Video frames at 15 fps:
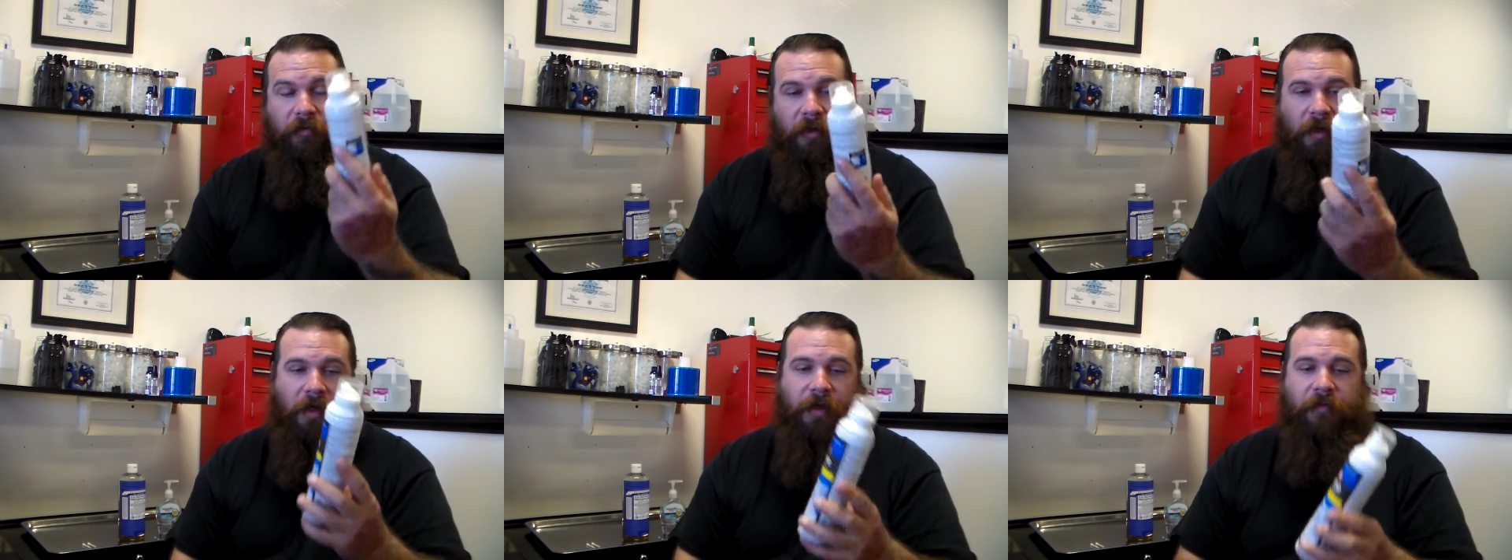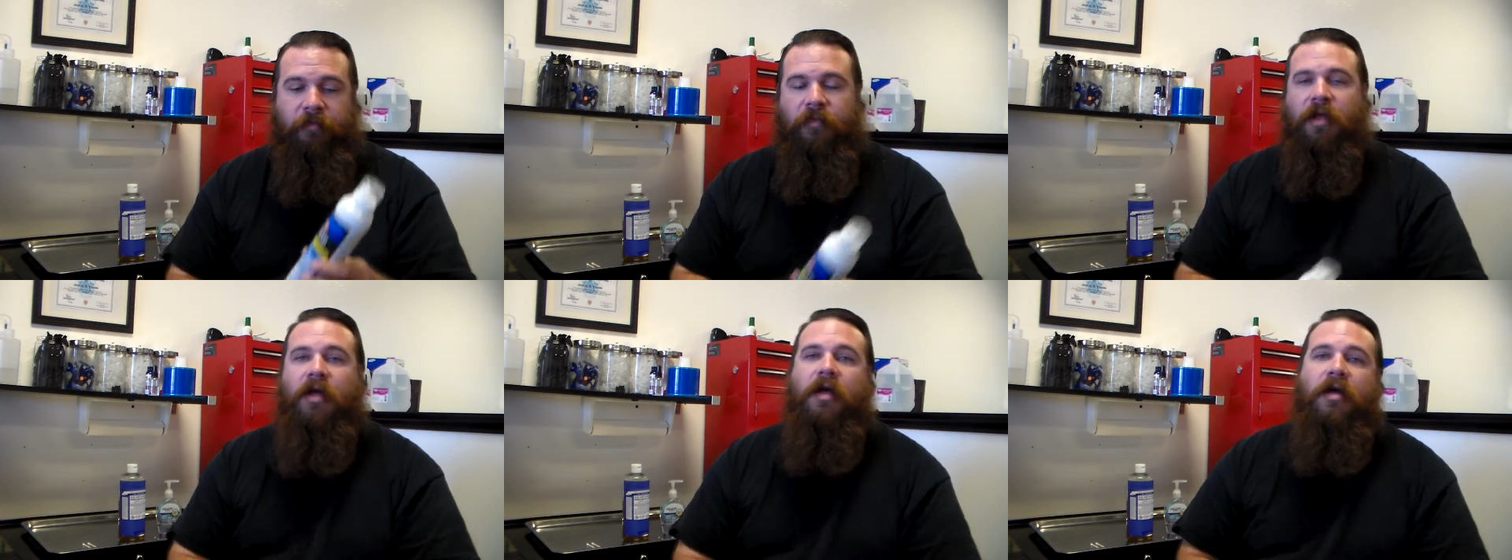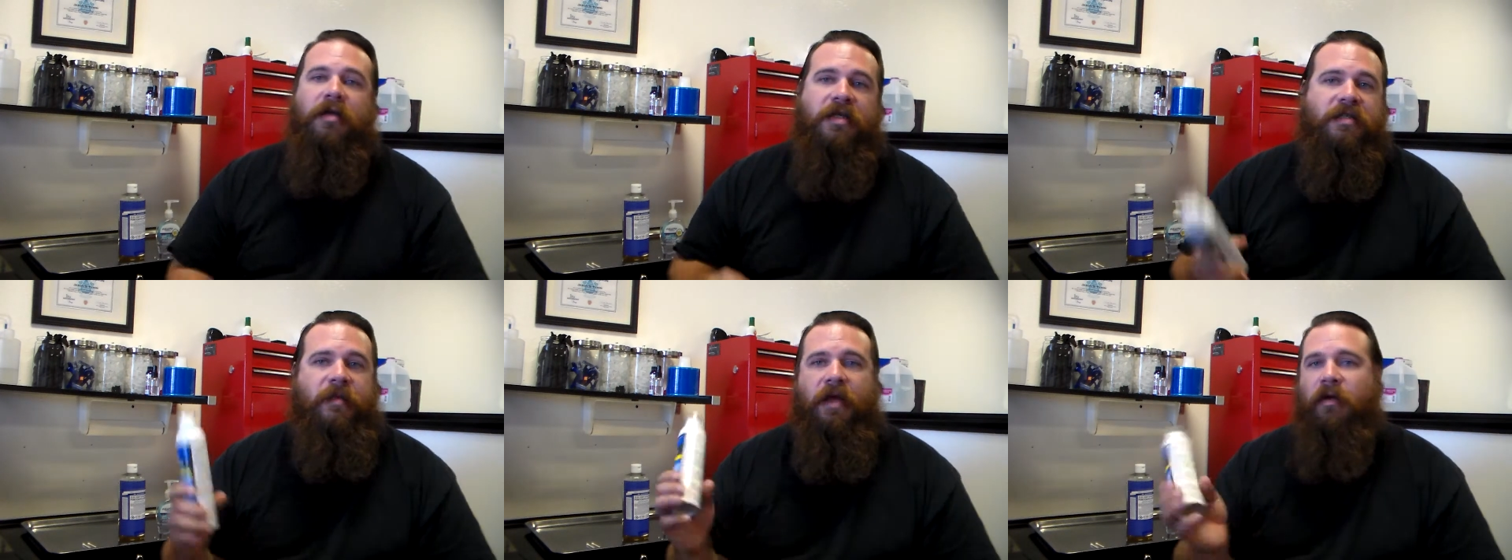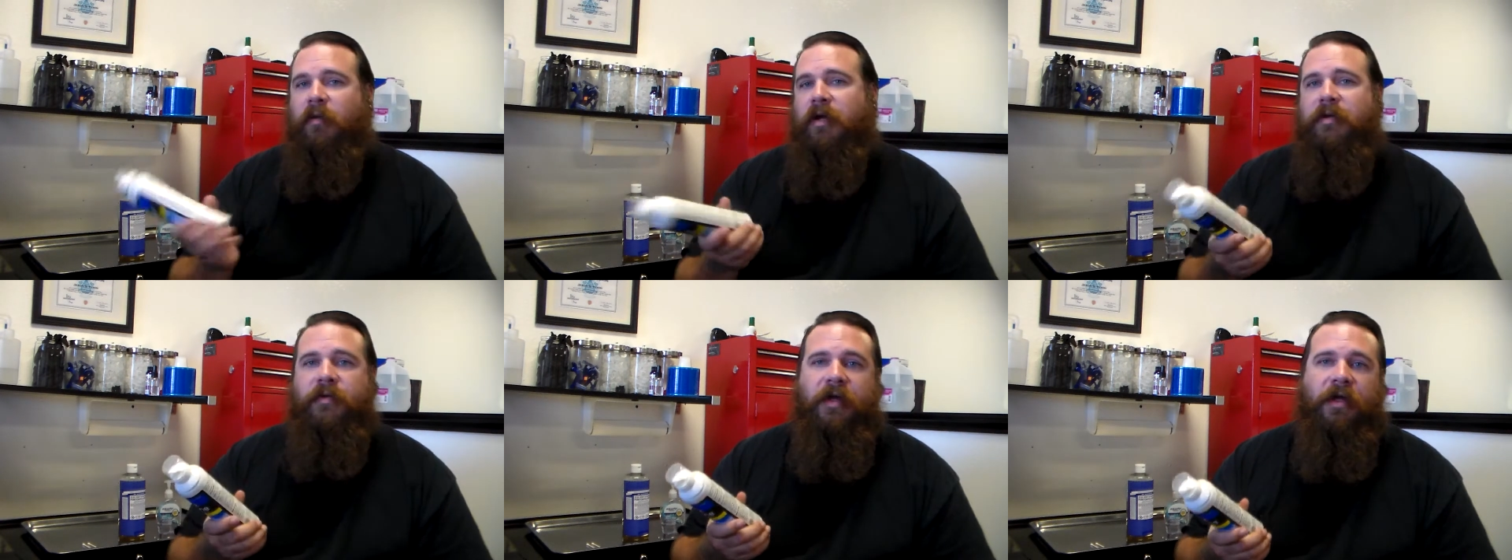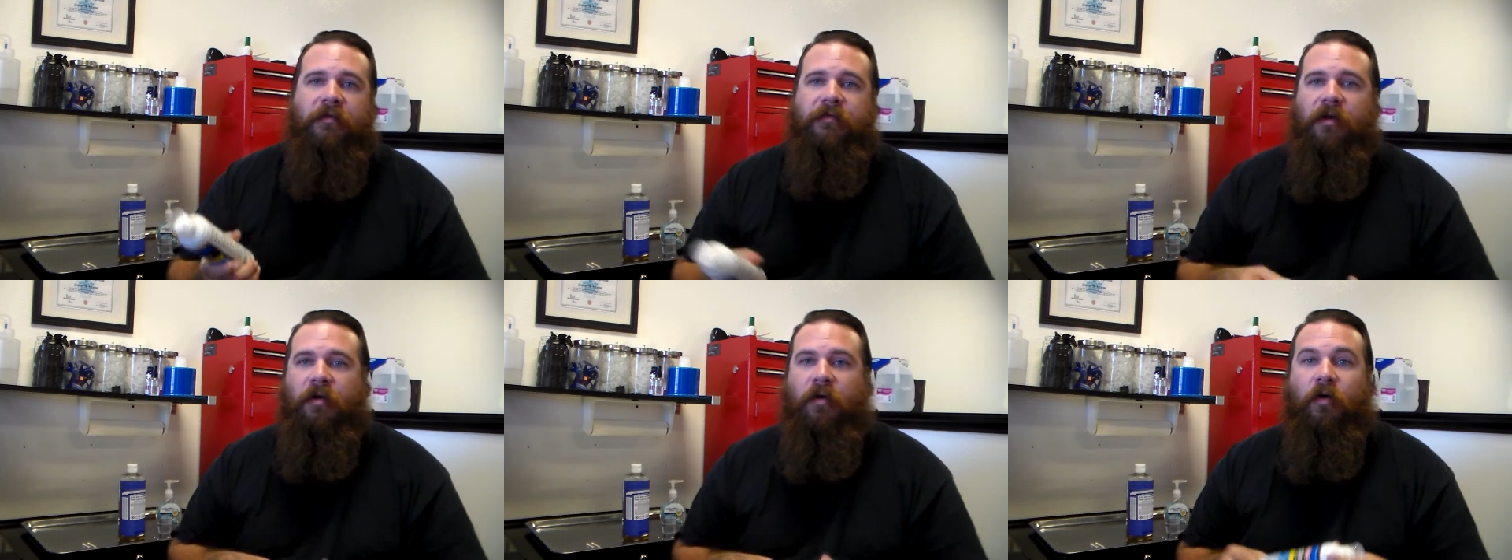All right. Doesn't matter where you get it
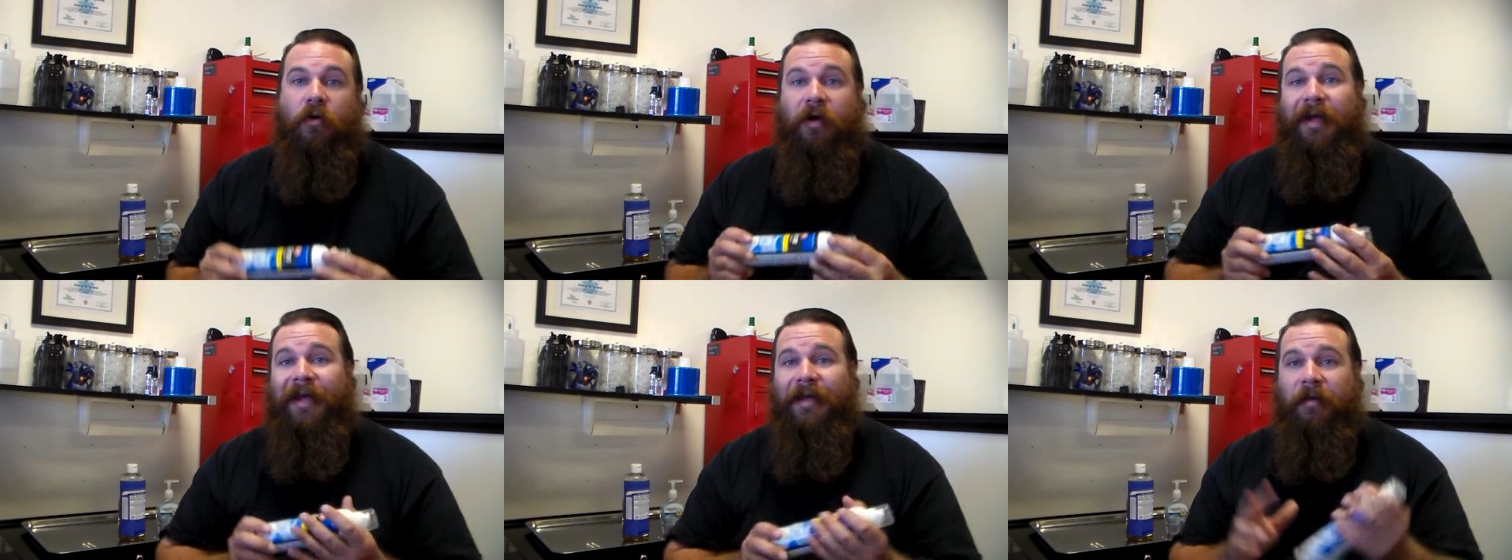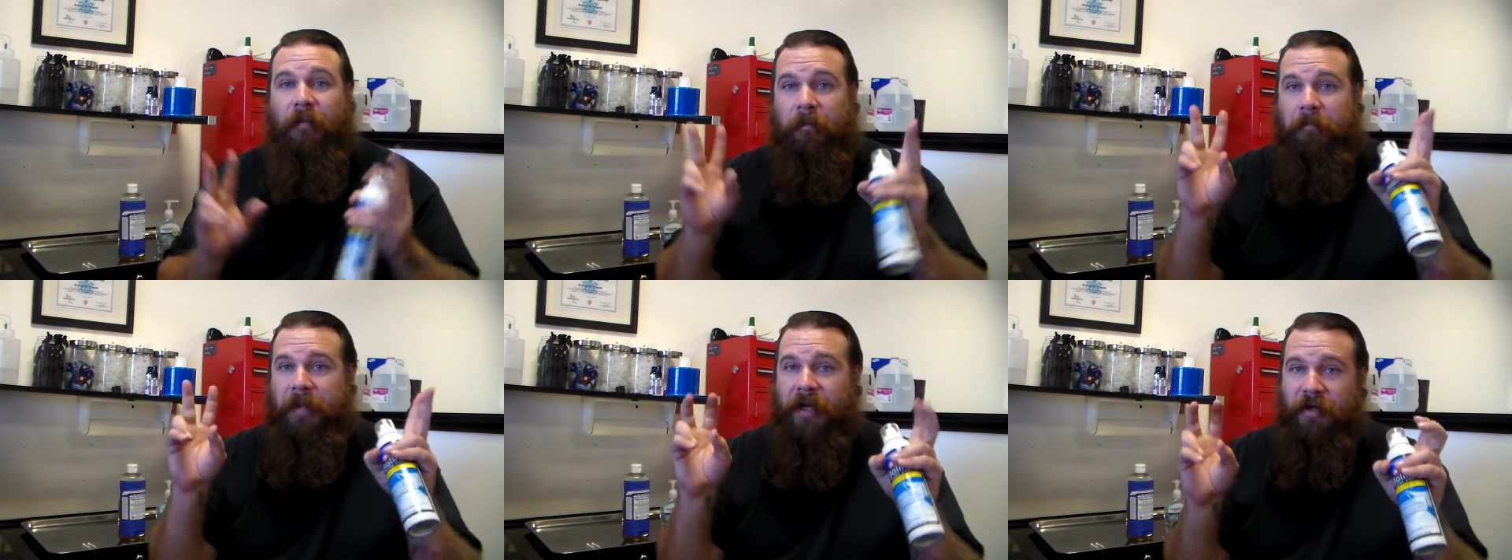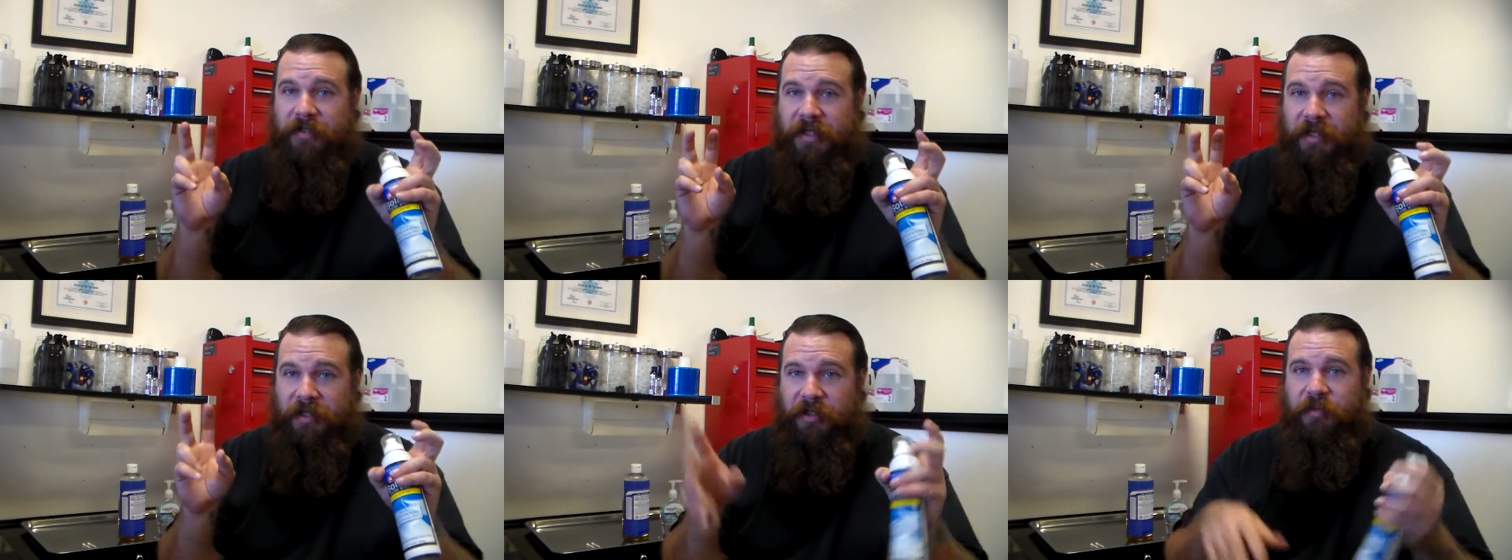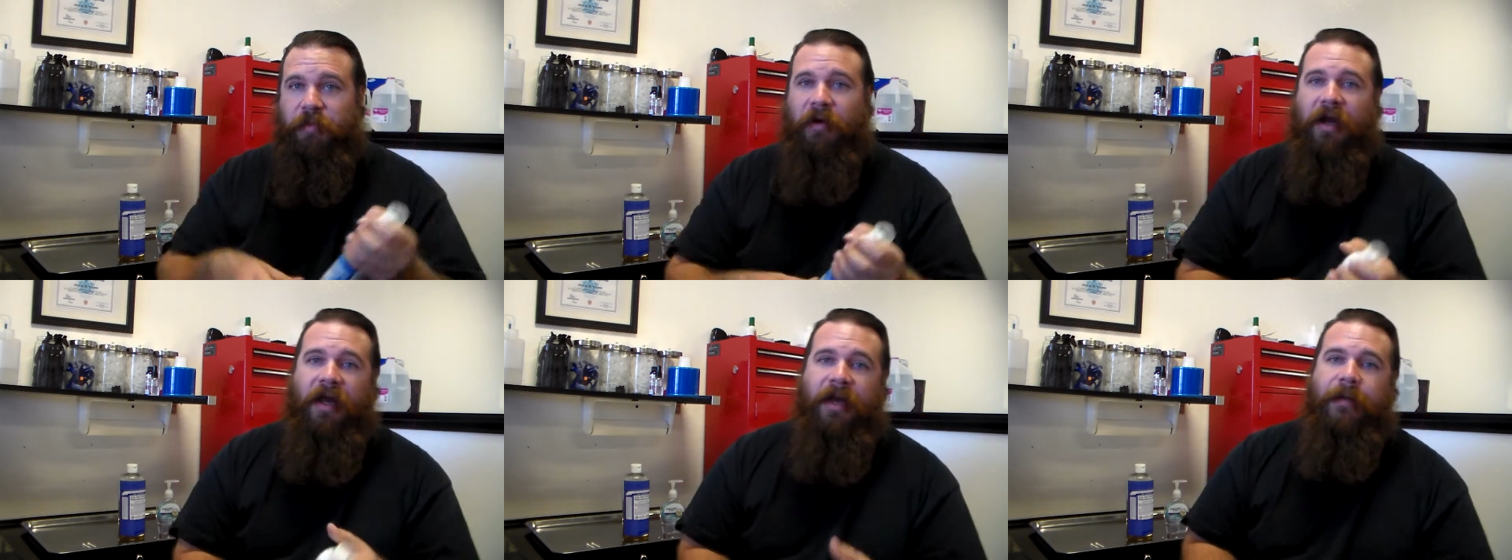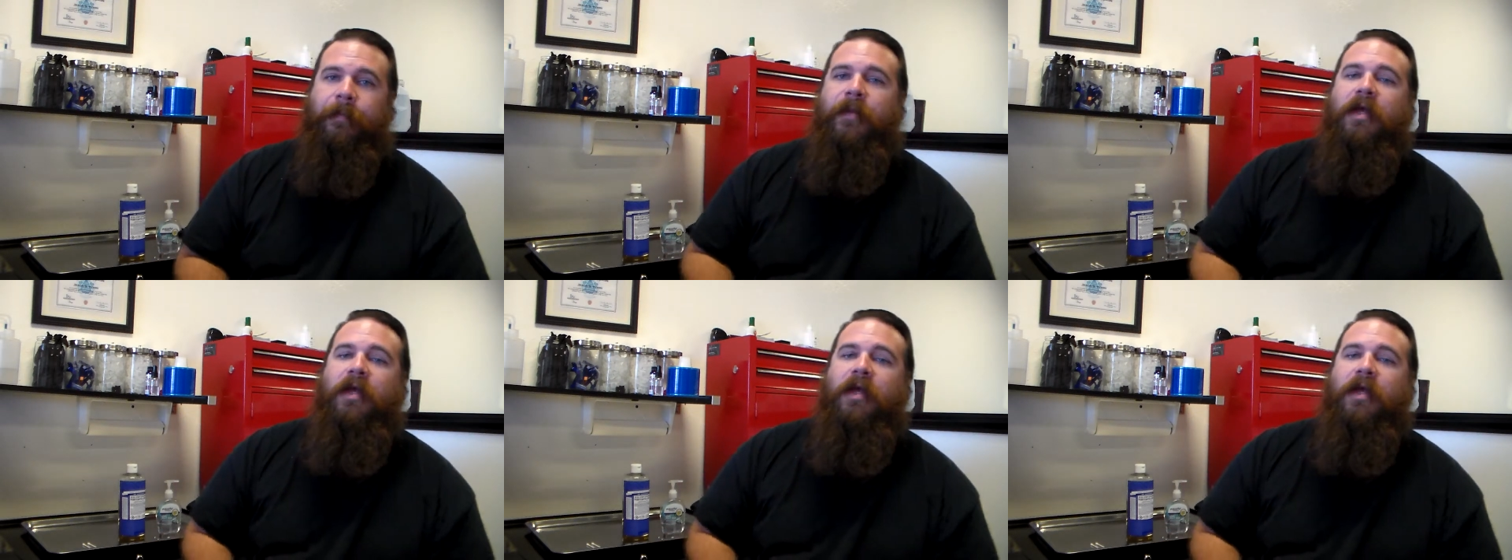from, or a piercing spray.